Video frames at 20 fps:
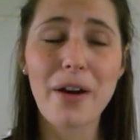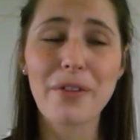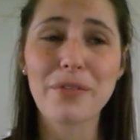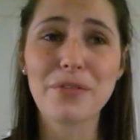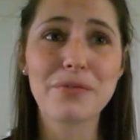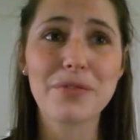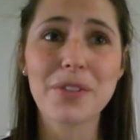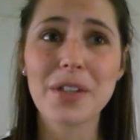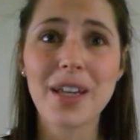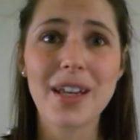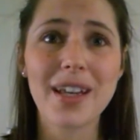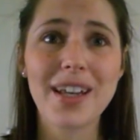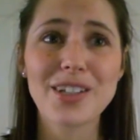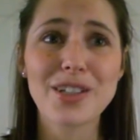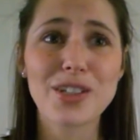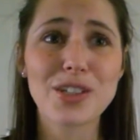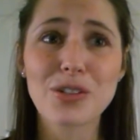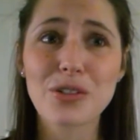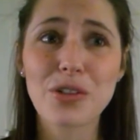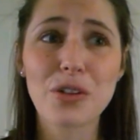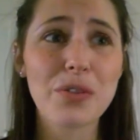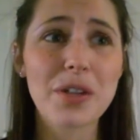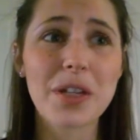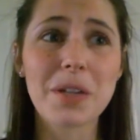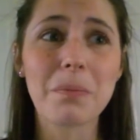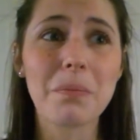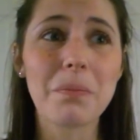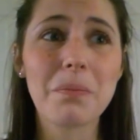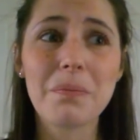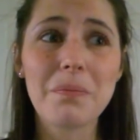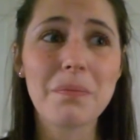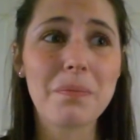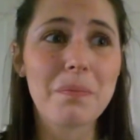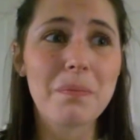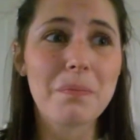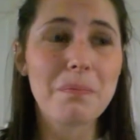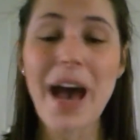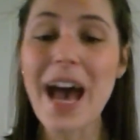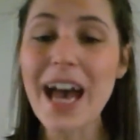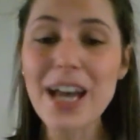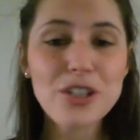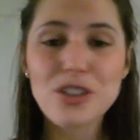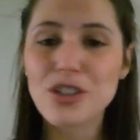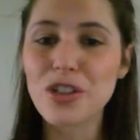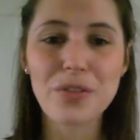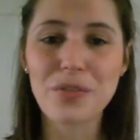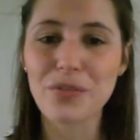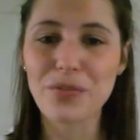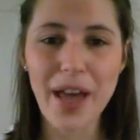I've discovered a passion